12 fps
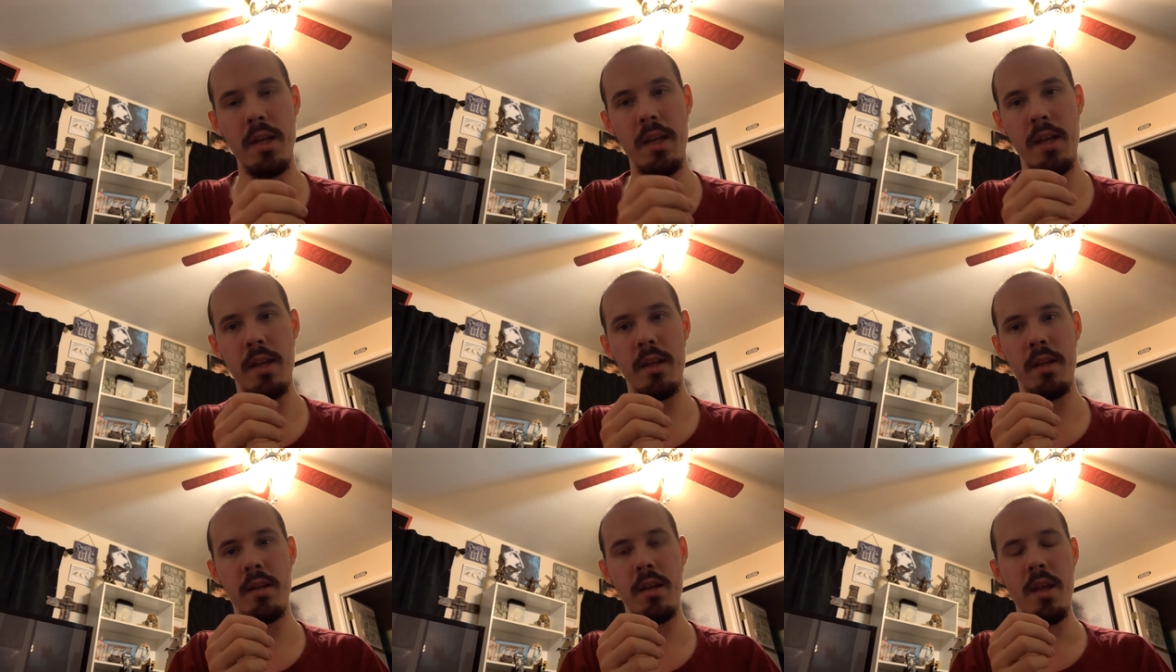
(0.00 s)

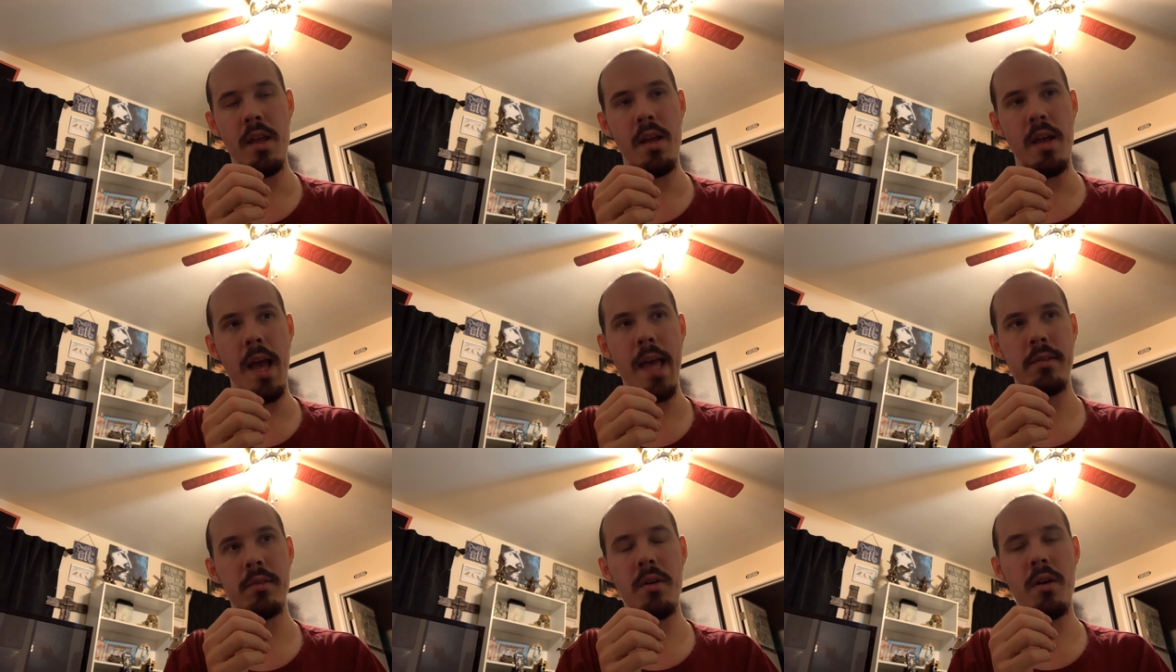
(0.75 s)
And I
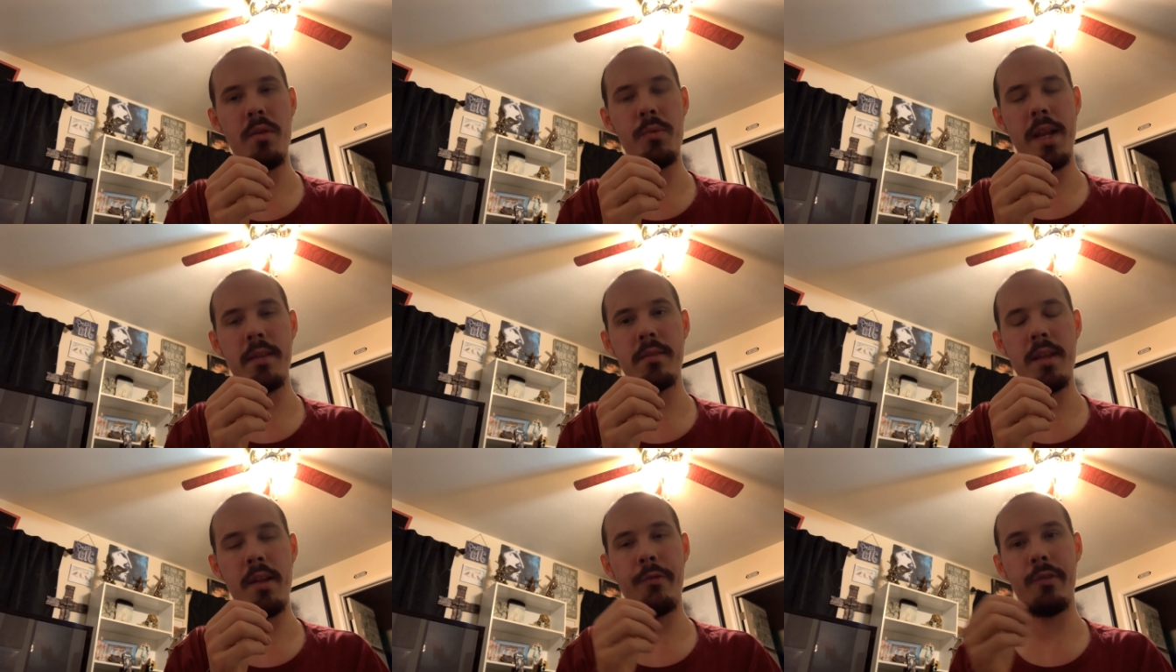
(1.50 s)
saw when I
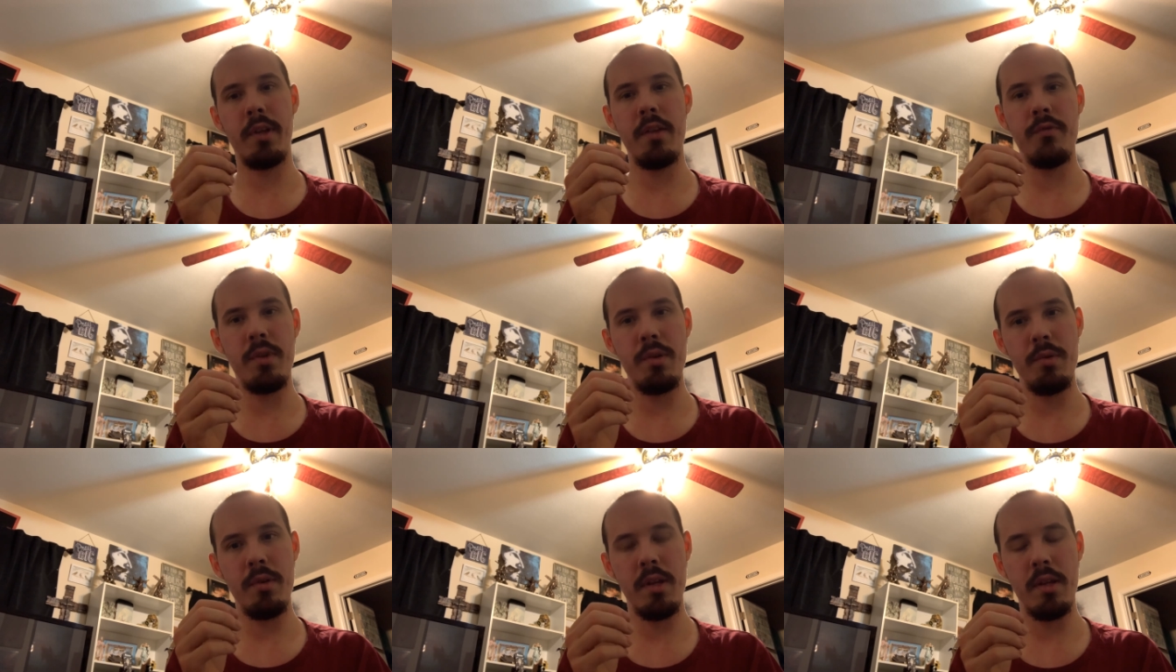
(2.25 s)
said, I forgive
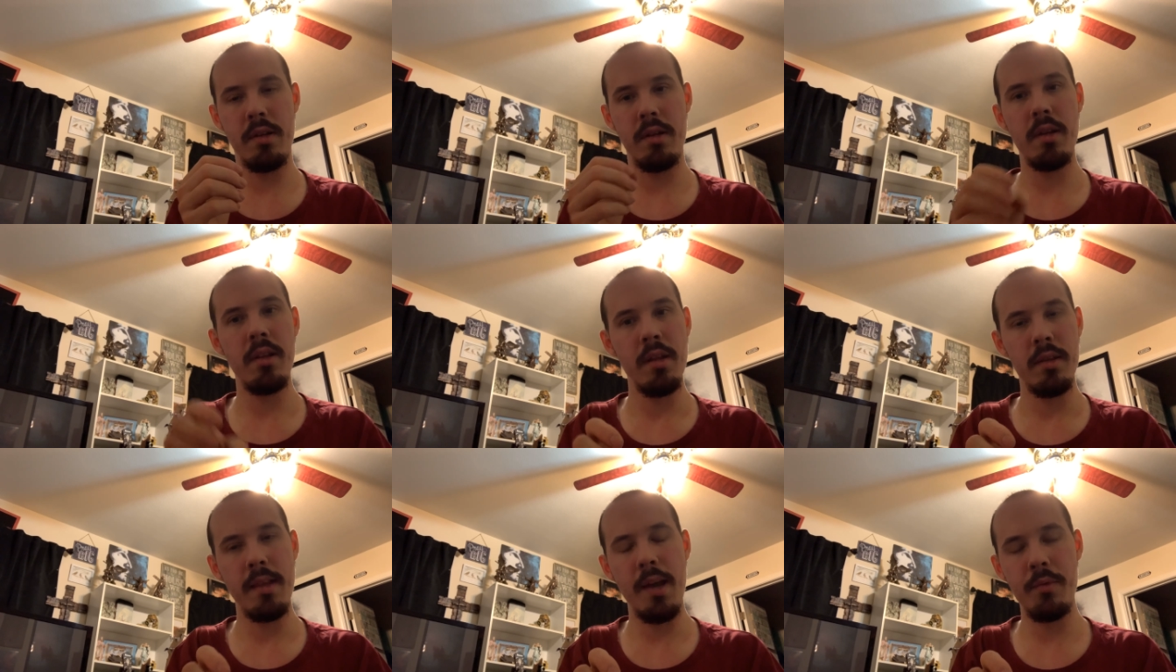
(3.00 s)
you, and
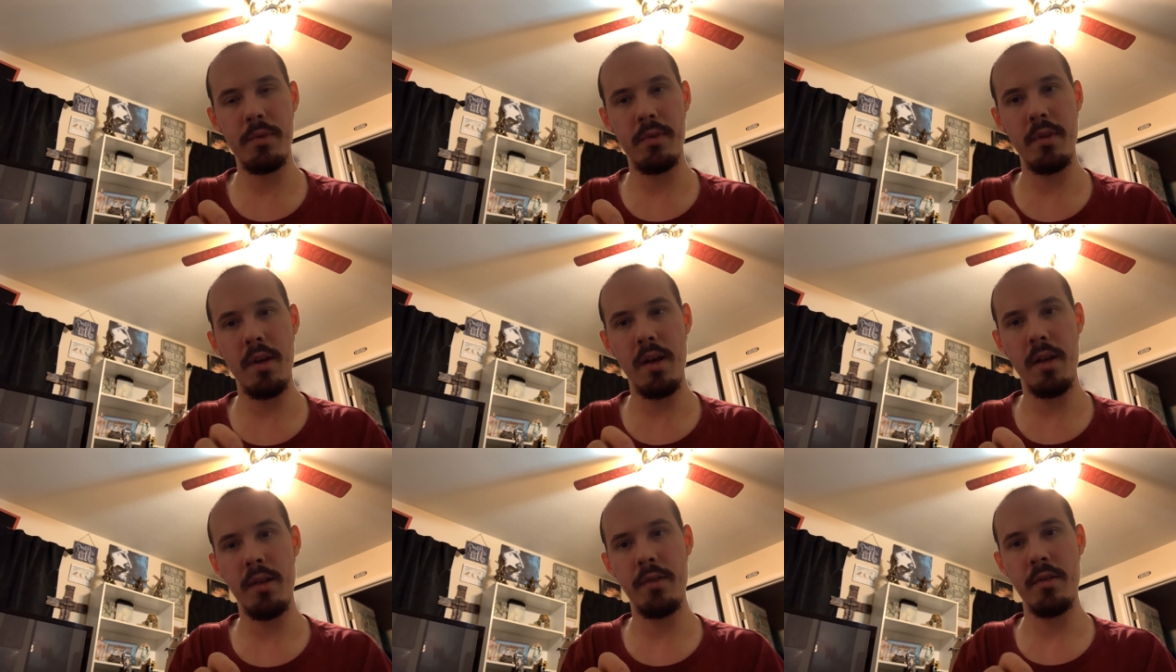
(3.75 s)
that was,
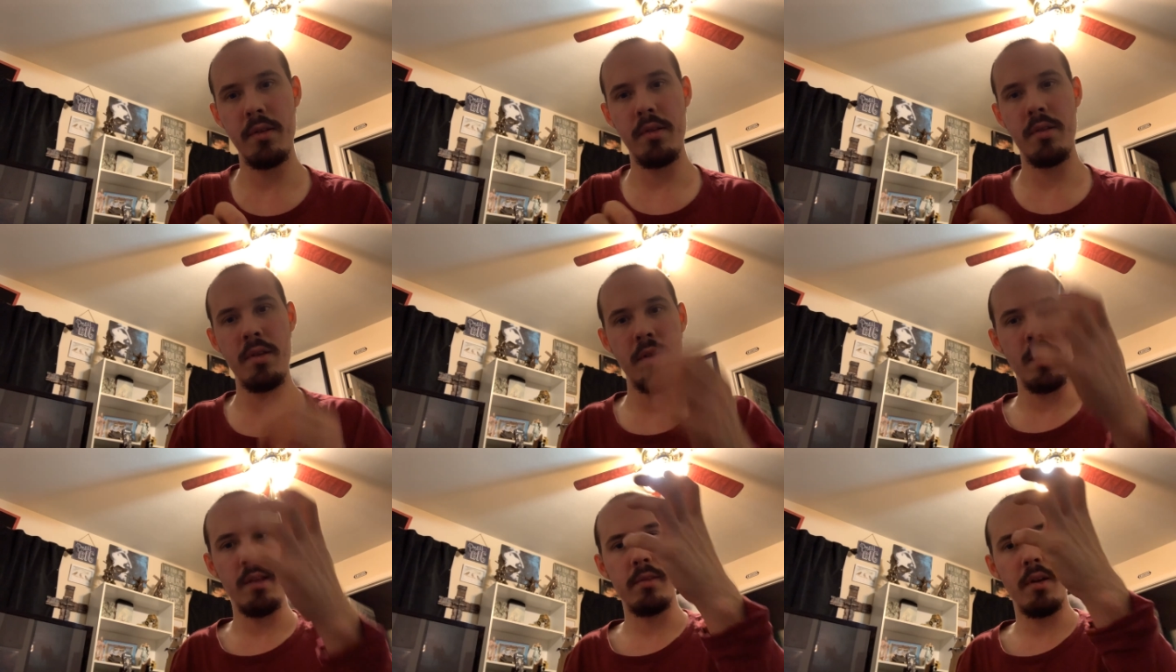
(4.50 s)
uh,
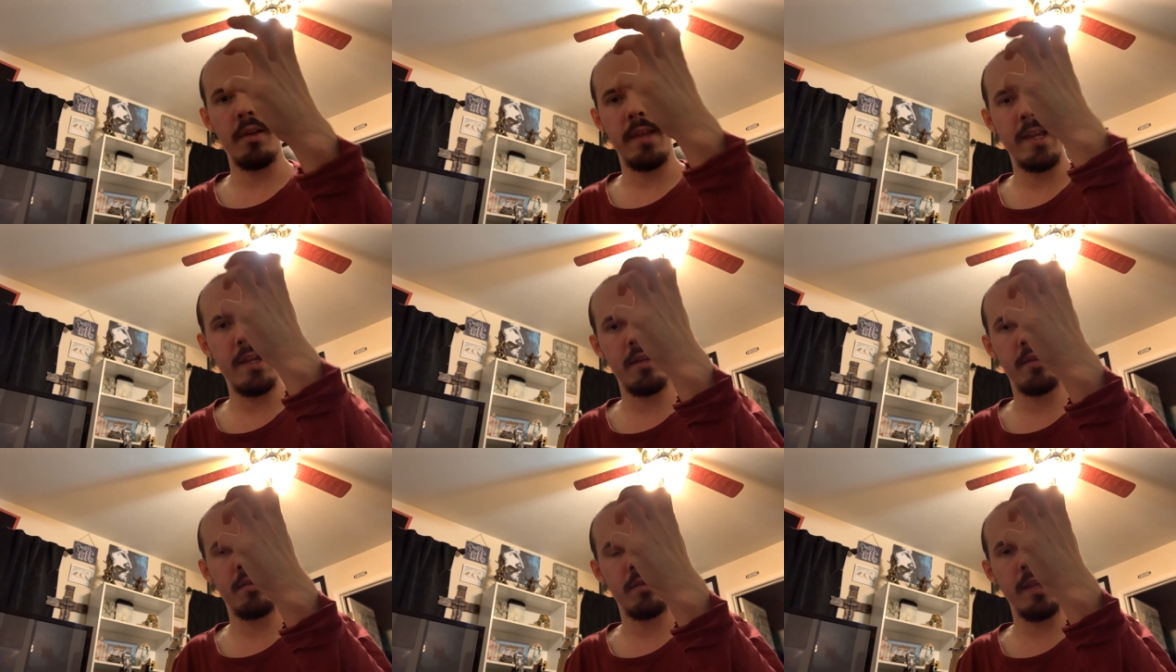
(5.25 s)
I saw a
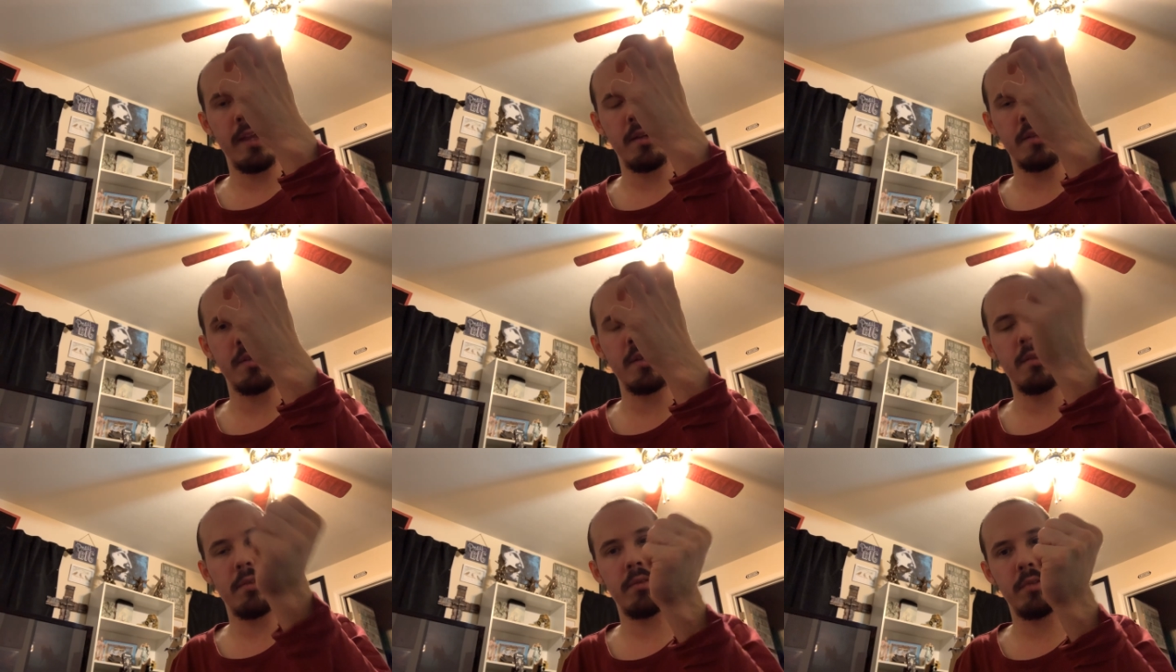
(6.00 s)
hand, the hand of
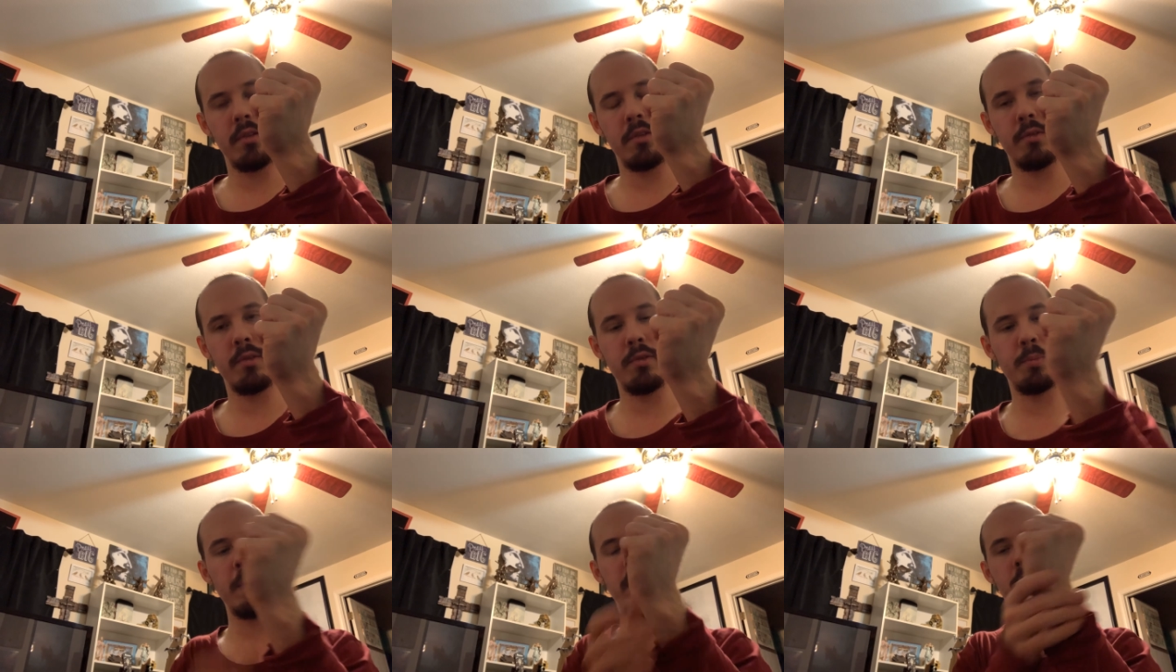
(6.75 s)
Jesus, just
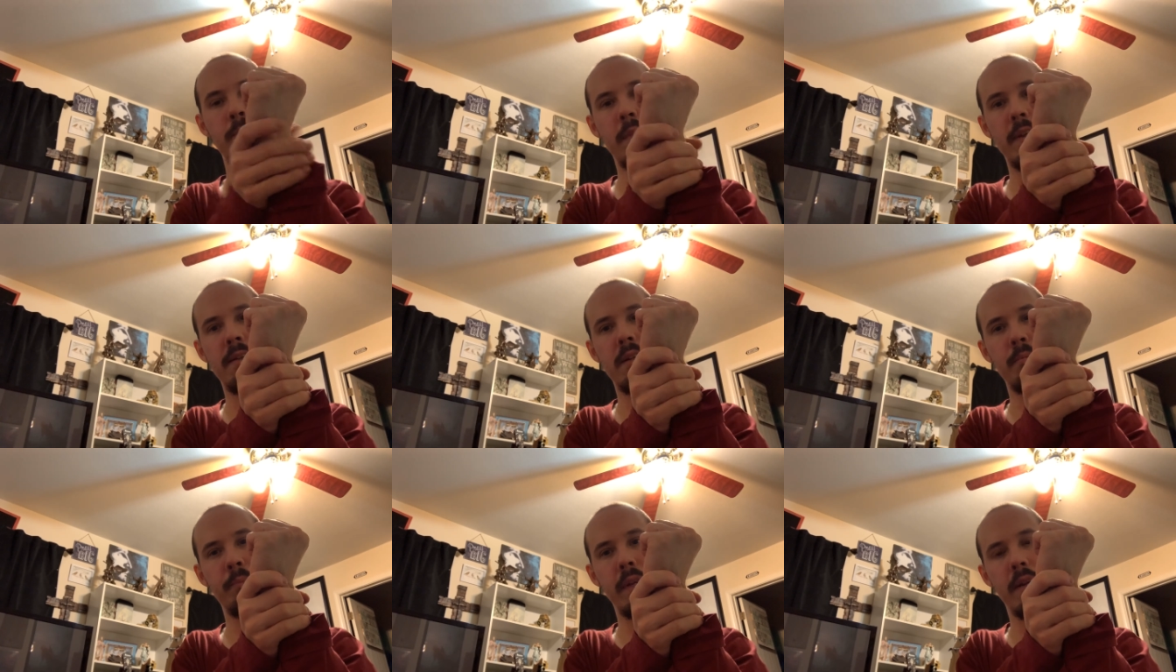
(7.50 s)
suspended in midair.
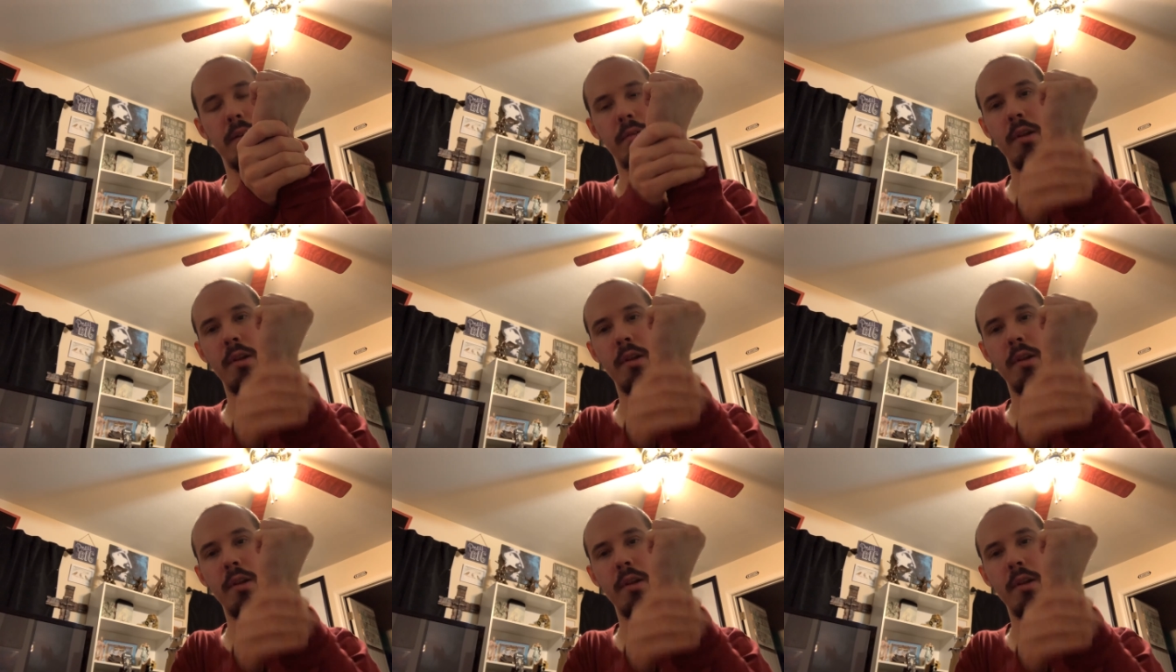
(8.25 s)
midair.